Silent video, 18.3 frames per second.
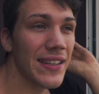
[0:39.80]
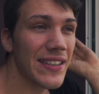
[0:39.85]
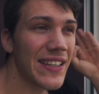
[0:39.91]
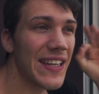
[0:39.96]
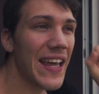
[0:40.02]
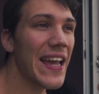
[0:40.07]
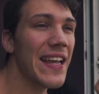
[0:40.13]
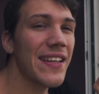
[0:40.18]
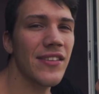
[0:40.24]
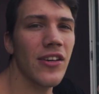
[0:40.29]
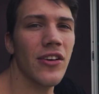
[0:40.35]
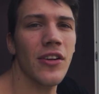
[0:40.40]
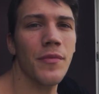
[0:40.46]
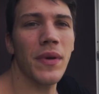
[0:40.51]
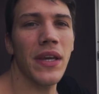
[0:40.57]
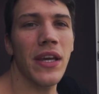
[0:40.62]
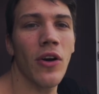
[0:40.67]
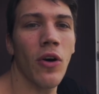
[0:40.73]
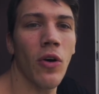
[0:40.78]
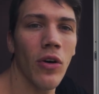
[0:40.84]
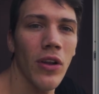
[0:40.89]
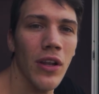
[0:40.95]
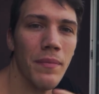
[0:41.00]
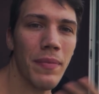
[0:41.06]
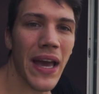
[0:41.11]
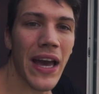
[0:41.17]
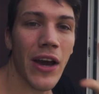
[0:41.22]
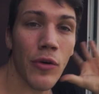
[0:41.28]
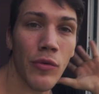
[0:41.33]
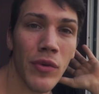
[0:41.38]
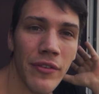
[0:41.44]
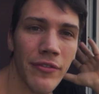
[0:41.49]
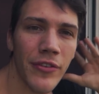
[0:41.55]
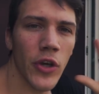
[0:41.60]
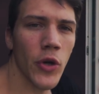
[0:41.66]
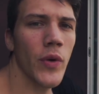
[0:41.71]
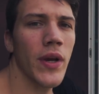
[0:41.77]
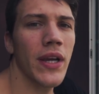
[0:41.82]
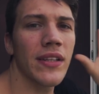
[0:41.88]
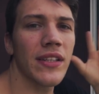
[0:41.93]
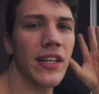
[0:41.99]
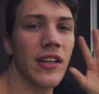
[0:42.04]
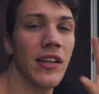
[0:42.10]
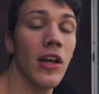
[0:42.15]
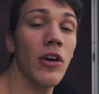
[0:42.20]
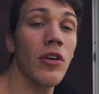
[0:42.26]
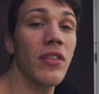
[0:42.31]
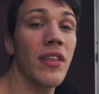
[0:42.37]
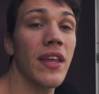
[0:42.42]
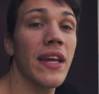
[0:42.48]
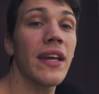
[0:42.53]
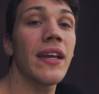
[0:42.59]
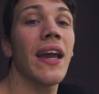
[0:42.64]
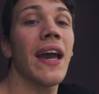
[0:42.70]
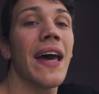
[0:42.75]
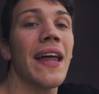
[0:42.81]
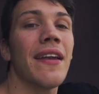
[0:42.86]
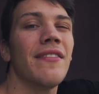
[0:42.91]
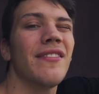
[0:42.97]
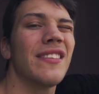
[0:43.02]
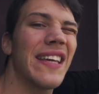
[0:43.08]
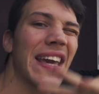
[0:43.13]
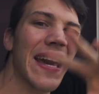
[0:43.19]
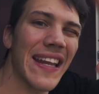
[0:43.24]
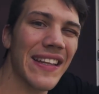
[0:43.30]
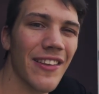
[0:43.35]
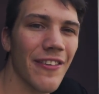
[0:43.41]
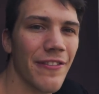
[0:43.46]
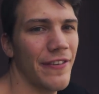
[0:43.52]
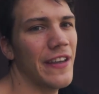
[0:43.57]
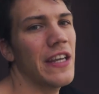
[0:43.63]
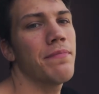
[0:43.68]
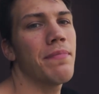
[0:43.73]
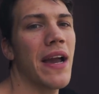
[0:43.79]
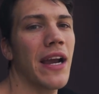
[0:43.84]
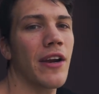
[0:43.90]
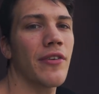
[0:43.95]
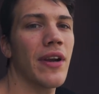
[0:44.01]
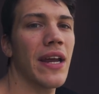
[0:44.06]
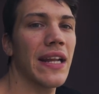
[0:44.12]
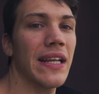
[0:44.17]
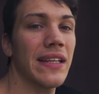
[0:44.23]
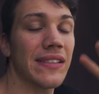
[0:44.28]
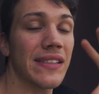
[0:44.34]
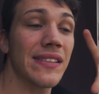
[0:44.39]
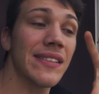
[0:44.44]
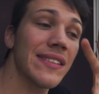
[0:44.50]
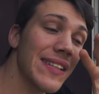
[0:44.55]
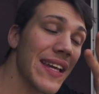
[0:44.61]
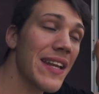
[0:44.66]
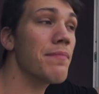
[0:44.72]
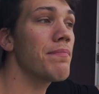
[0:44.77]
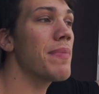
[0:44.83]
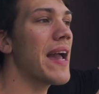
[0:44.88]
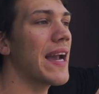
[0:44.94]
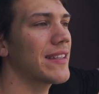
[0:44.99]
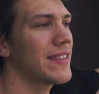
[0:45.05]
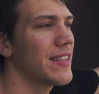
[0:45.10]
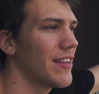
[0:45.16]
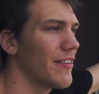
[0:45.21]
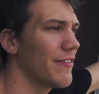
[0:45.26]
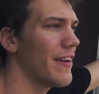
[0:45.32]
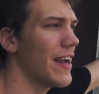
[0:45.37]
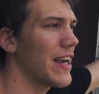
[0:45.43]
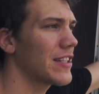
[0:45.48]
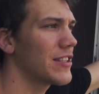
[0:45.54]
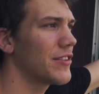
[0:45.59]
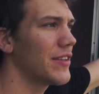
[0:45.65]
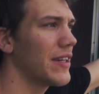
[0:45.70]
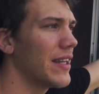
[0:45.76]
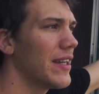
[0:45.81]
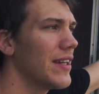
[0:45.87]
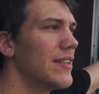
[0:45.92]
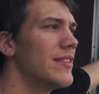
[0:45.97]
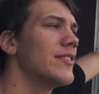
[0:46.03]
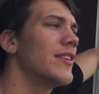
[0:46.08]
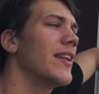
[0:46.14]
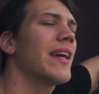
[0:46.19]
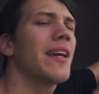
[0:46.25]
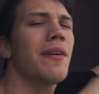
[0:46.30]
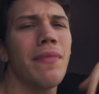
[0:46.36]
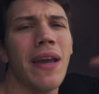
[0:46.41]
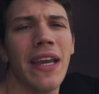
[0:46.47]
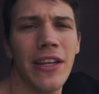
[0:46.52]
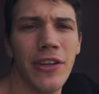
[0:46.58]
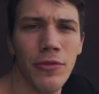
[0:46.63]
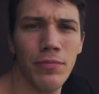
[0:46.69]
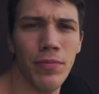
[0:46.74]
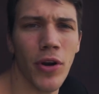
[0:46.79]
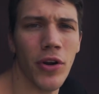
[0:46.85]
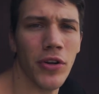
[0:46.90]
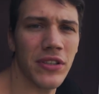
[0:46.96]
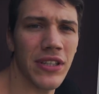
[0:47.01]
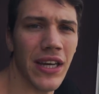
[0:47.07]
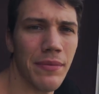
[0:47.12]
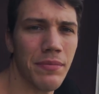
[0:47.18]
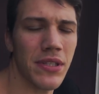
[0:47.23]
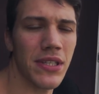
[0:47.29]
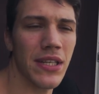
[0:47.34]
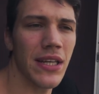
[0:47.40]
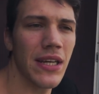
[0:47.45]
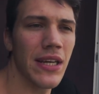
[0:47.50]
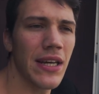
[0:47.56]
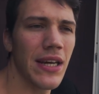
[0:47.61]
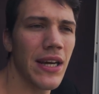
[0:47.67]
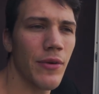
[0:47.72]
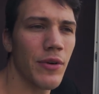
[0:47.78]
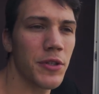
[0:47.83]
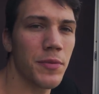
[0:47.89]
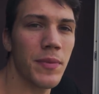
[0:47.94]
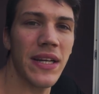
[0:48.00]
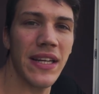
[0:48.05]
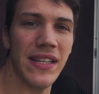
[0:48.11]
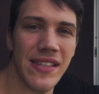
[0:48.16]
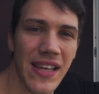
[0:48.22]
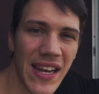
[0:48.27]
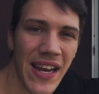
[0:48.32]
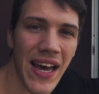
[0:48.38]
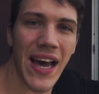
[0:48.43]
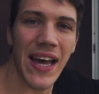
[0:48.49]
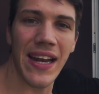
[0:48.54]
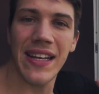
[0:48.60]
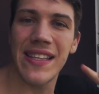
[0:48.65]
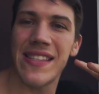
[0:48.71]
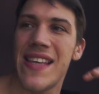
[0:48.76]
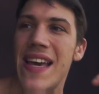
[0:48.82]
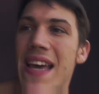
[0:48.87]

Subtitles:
today is going to be all about reviewing the clothing and getting the feedback ready to send back to the factory so they can make new prototypes. Which means Anan and